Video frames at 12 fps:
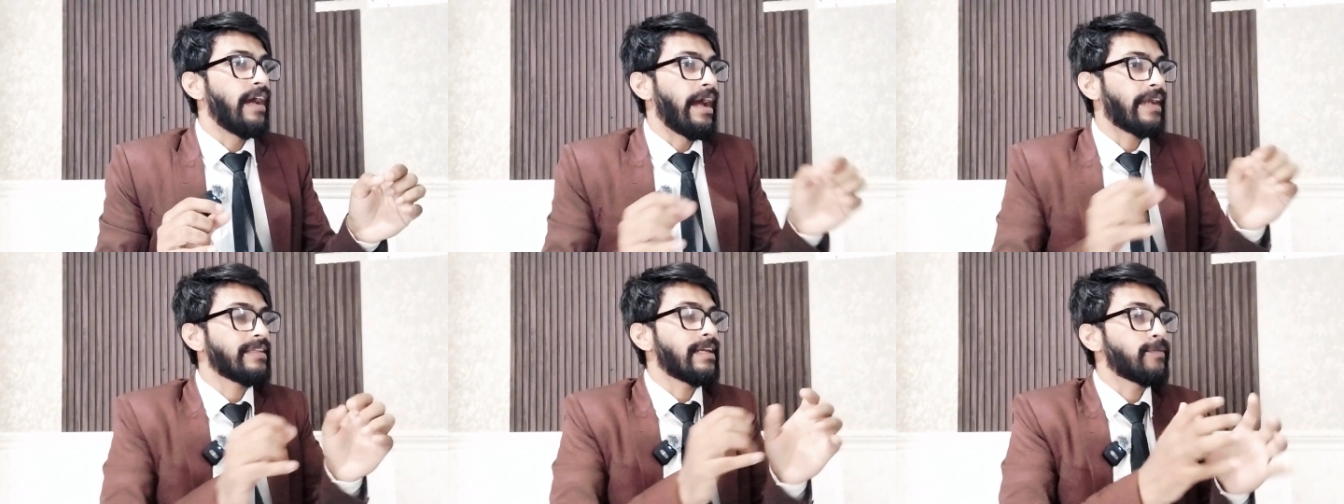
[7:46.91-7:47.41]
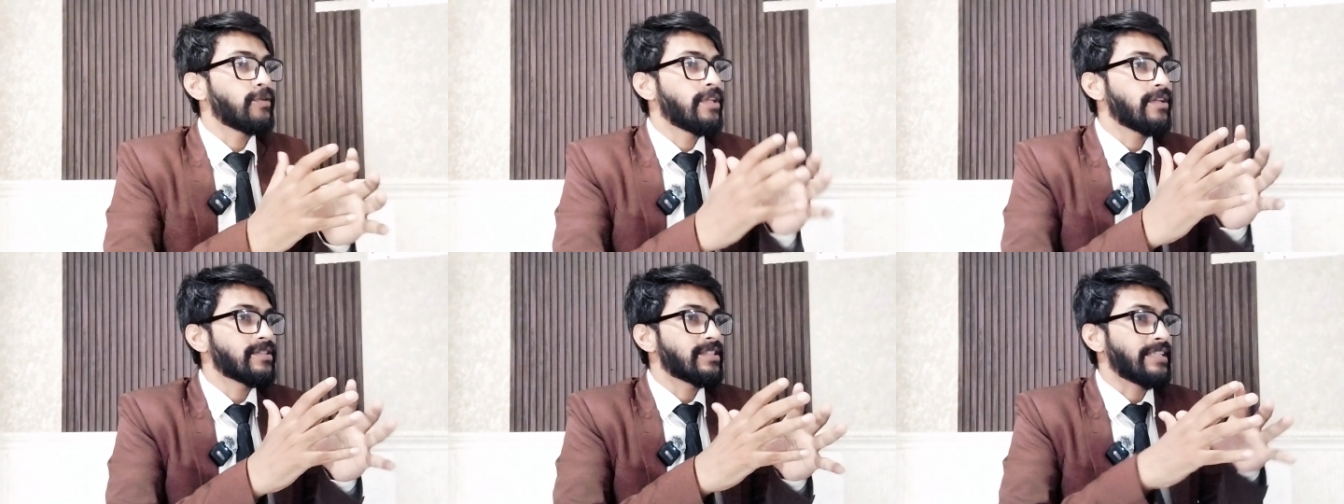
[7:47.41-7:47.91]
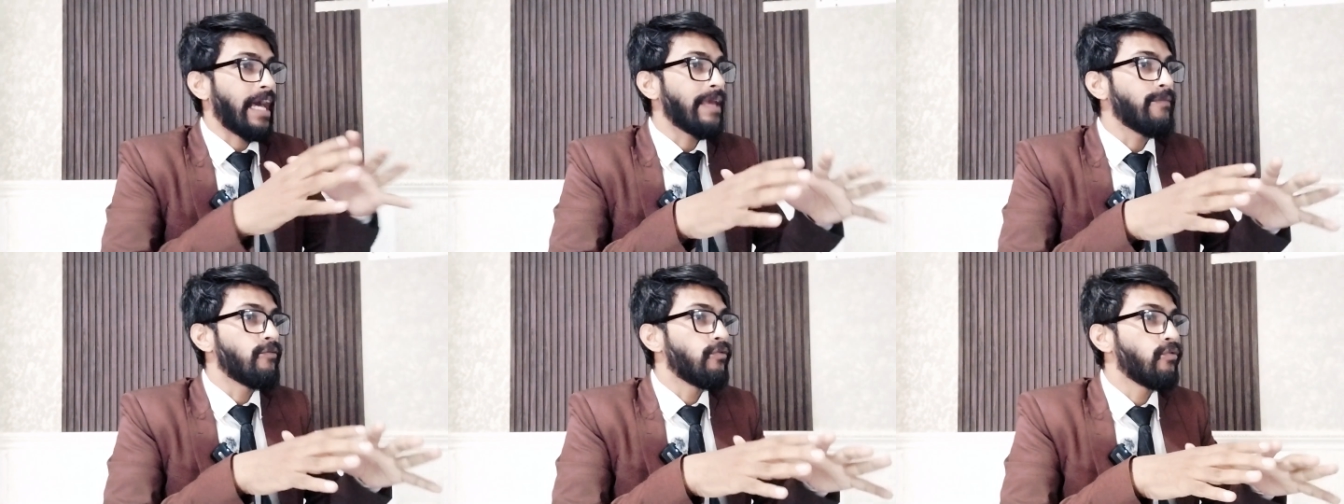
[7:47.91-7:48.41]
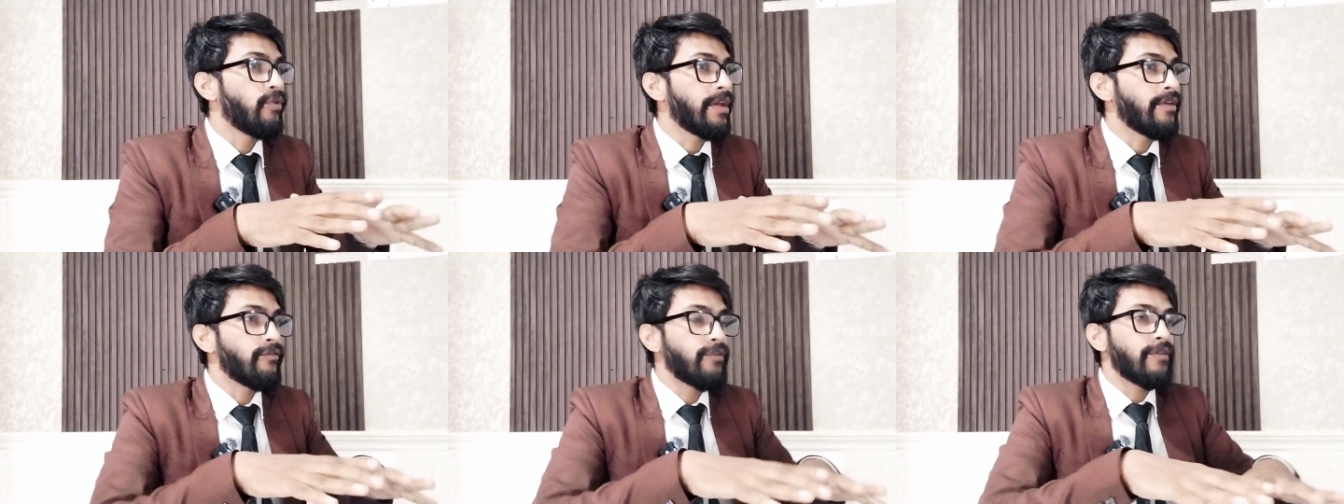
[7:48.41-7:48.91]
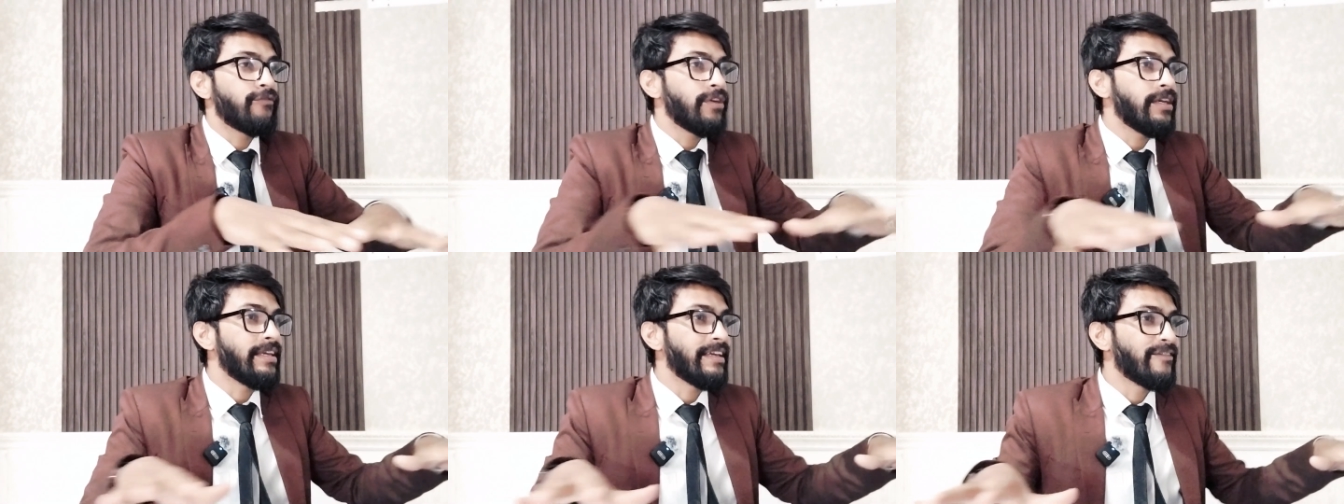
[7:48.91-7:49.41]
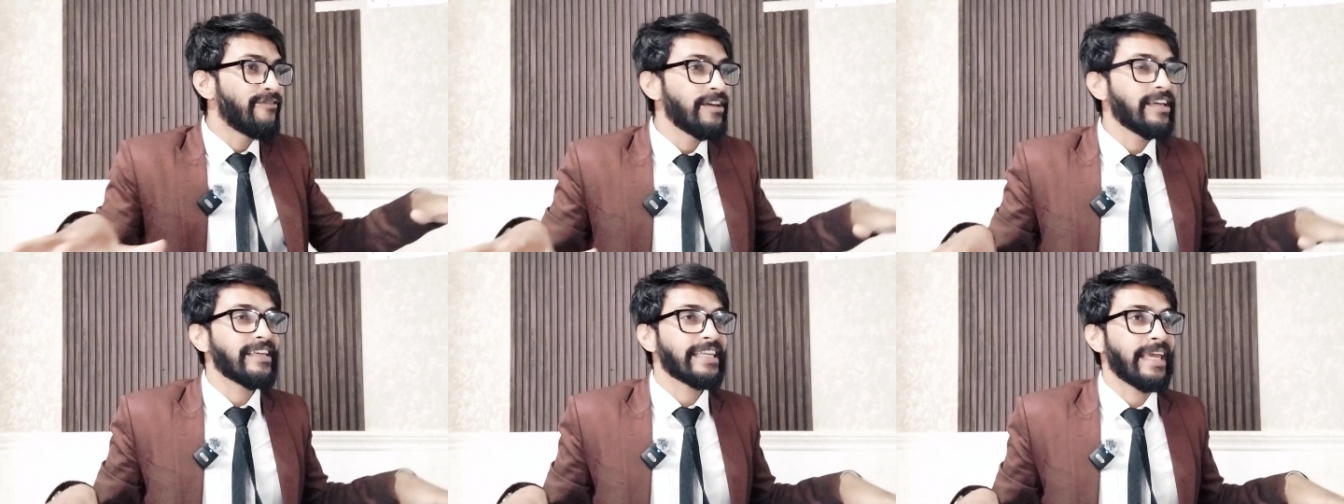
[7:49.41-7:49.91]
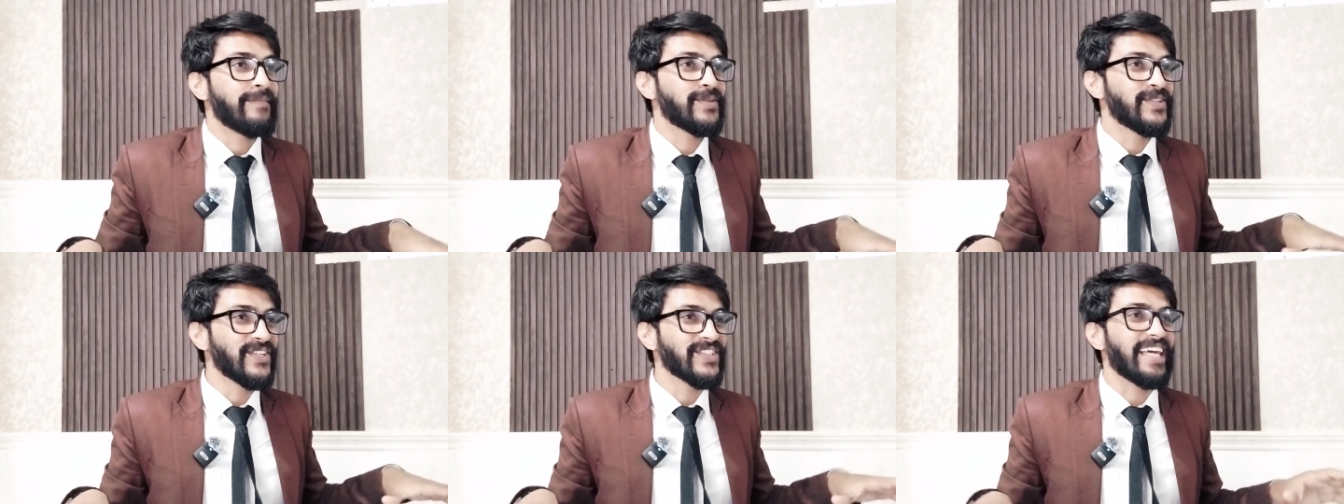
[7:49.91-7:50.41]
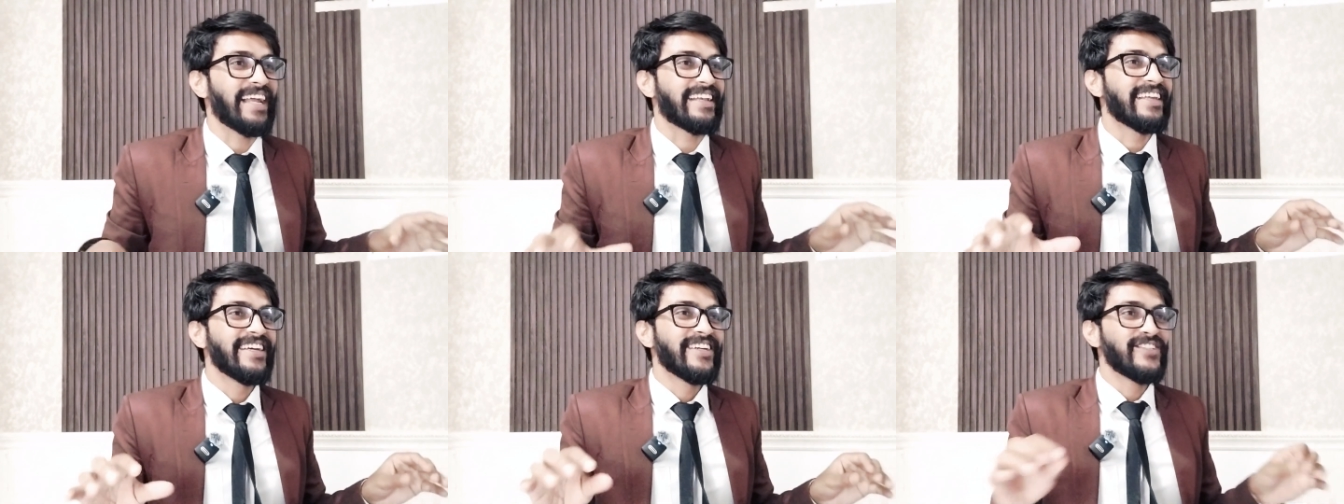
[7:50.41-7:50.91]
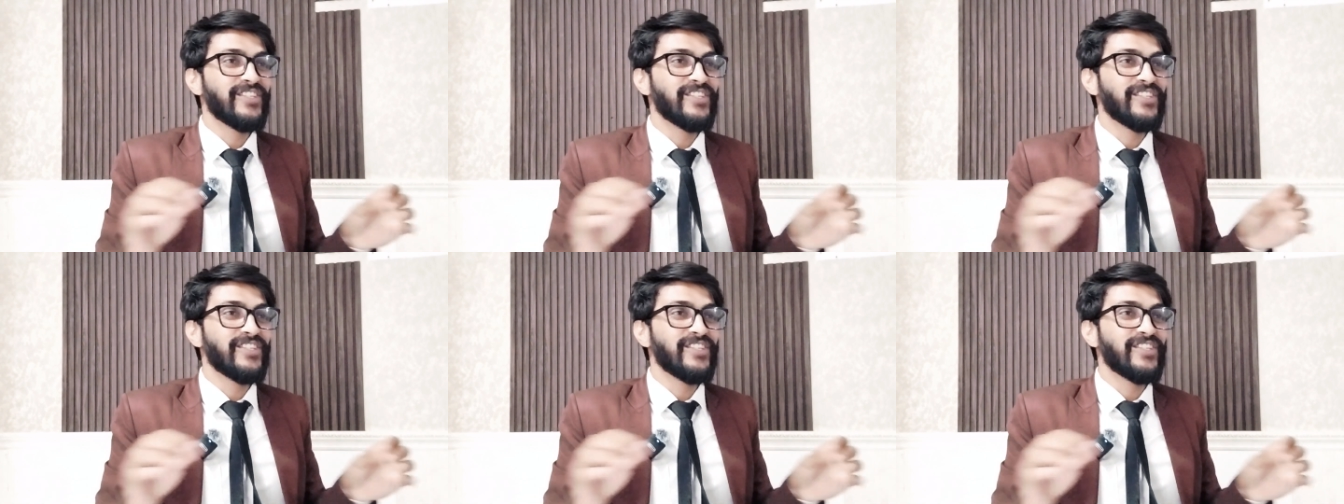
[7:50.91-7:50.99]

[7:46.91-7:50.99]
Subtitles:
there is a time when we came to know that